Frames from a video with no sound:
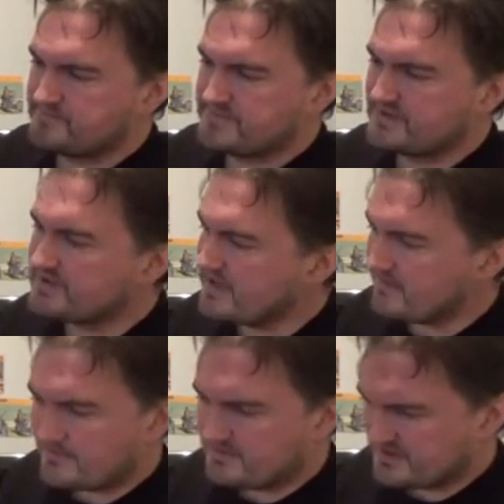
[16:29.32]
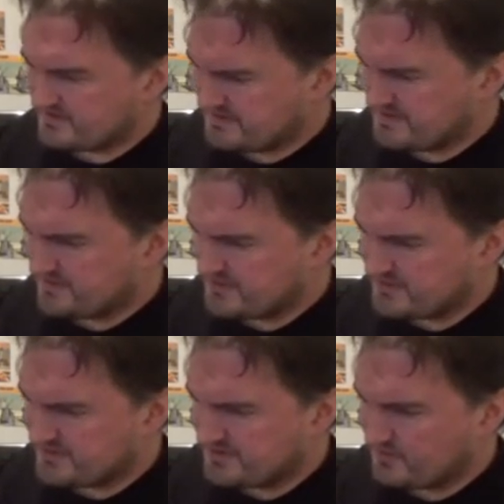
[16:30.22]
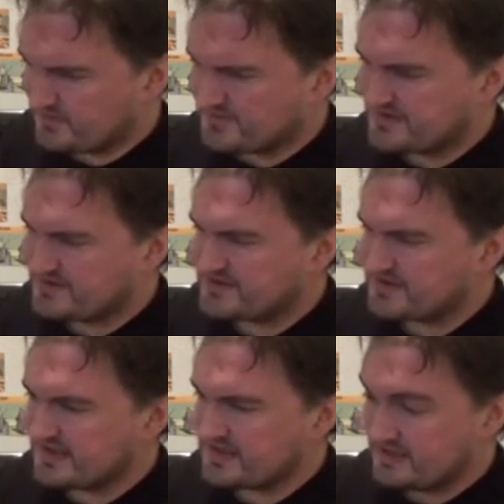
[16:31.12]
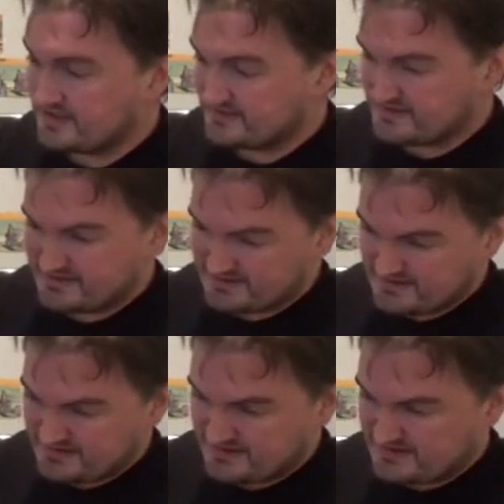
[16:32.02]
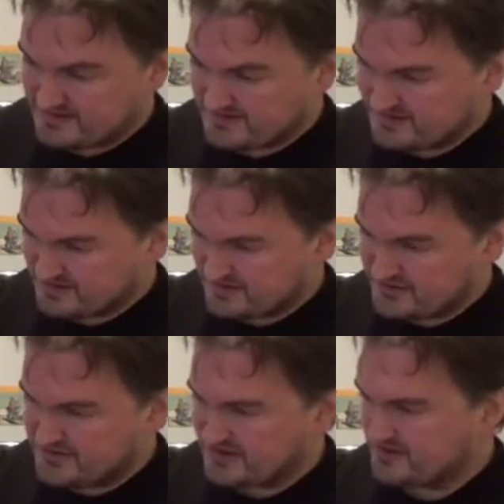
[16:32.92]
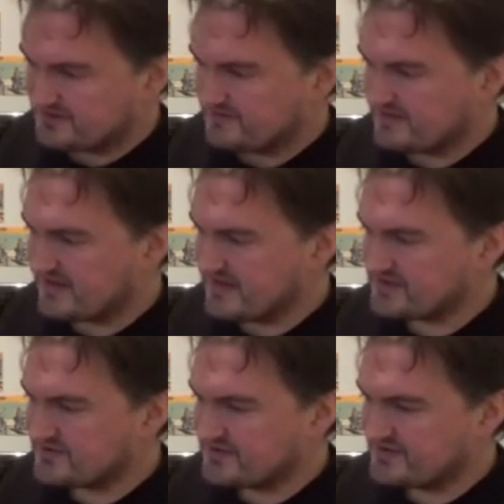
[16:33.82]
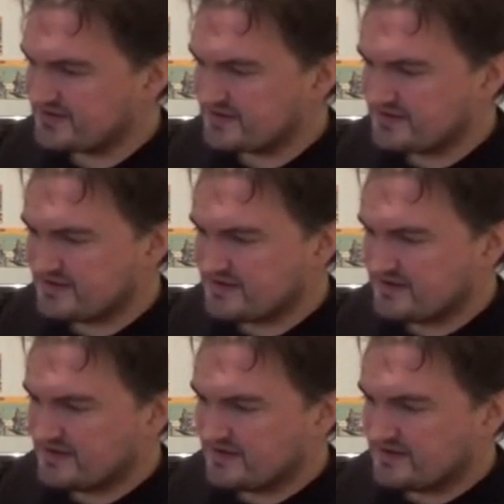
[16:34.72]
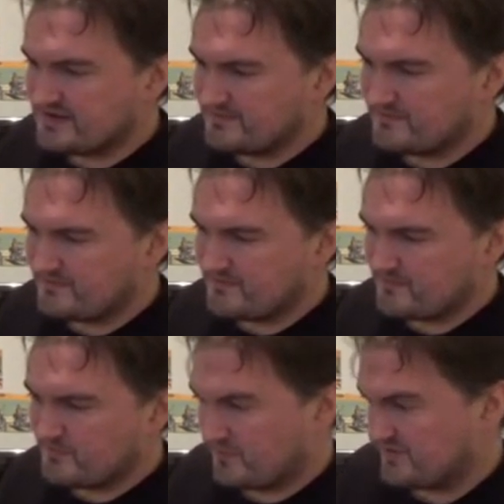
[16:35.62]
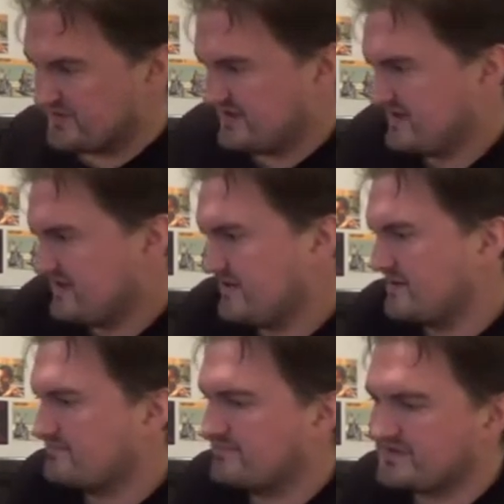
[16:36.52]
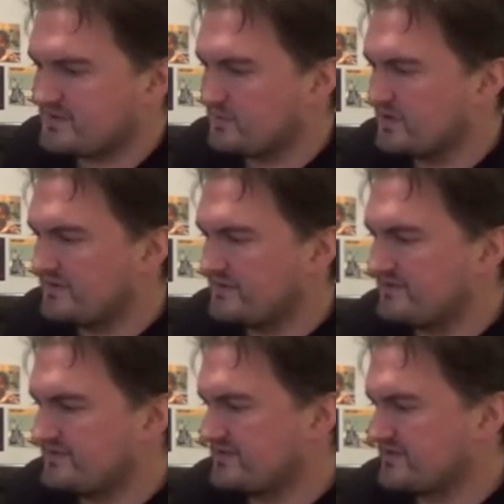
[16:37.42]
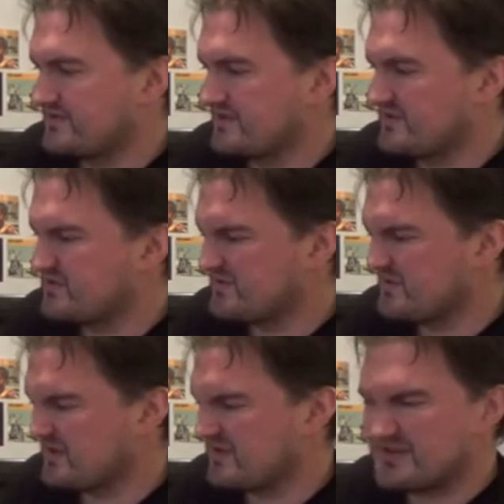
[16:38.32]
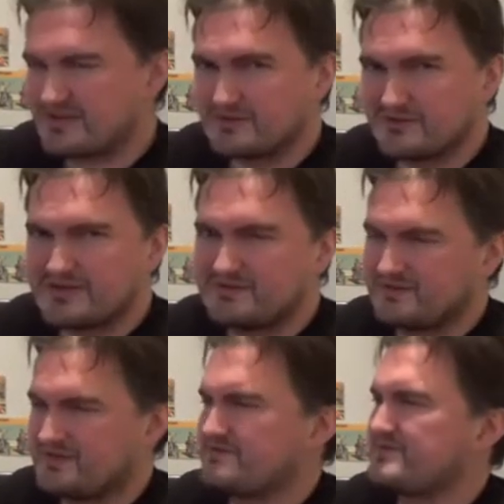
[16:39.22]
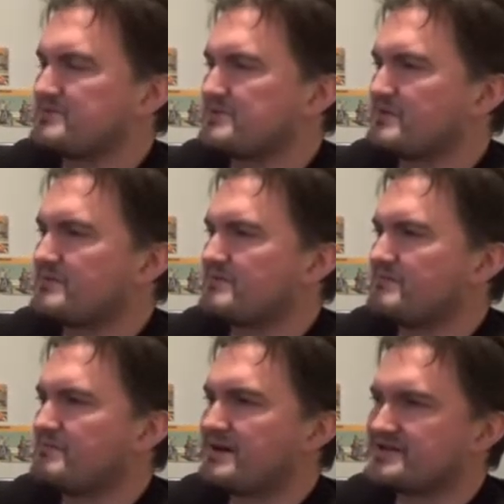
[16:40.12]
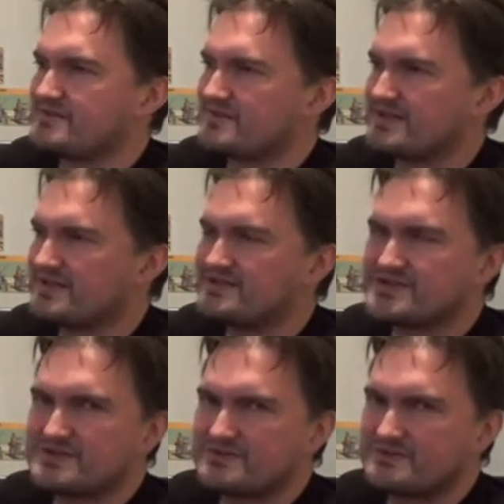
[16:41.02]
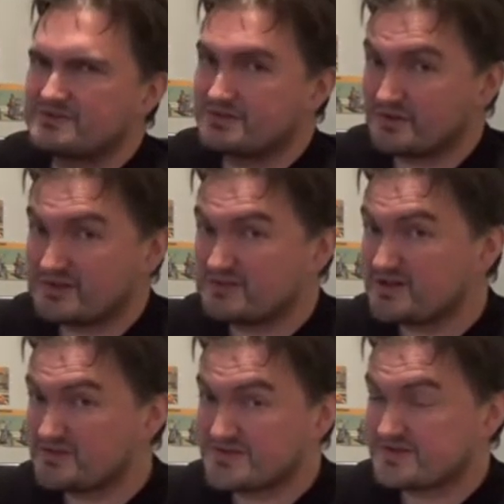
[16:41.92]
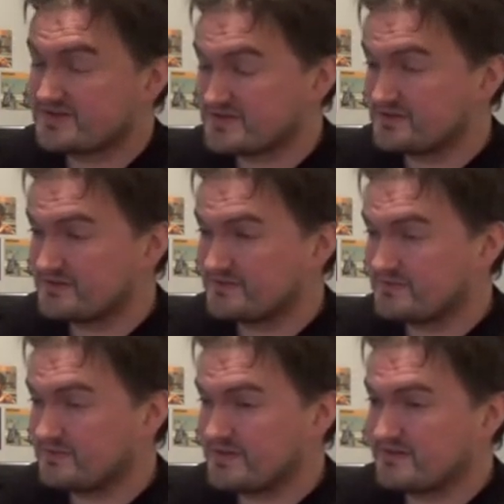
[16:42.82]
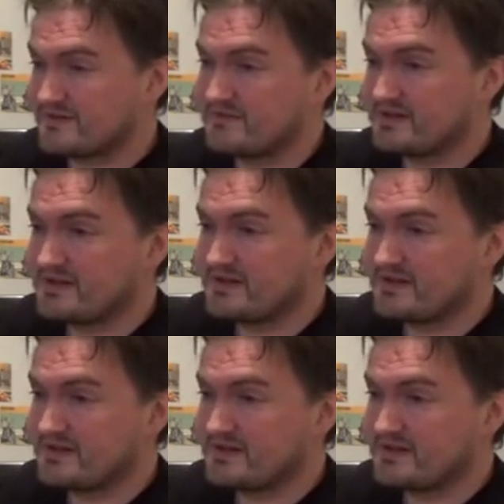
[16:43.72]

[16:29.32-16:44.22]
So yeah, I'm definitely interested in watching this again, and it's got a shitload of like extras on there, which yeah, it's worth it just for those really, because even if it's a film I'm not massively into, the documentaries and stuff about them